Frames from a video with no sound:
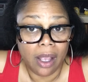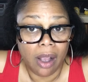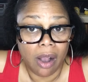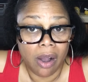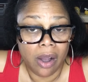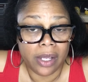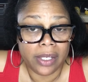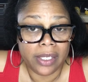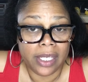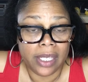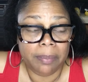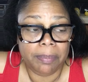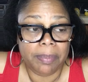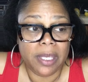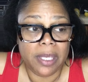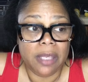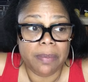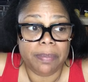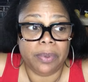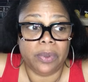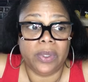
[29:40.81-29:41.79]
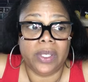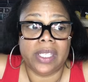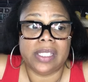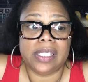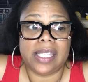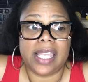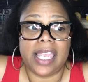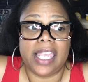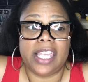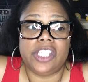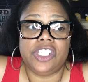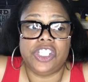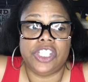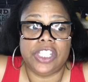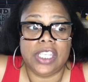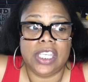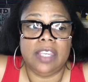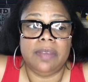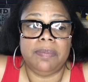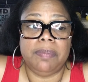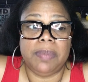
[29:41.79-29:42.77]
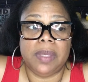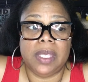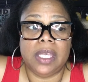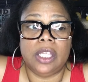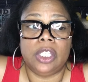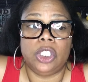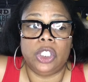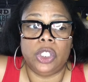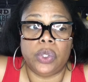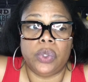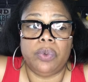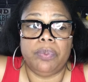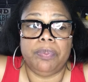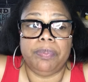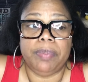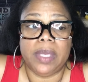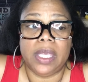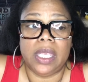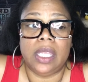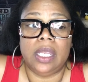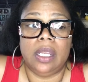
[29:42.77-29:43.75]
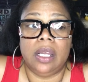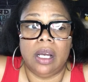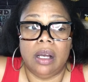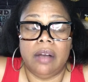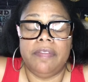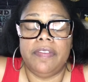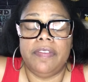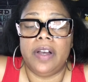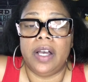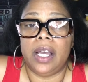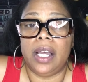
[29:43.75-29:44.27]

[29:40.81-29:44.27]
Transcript: on it people is that she can be a little bit of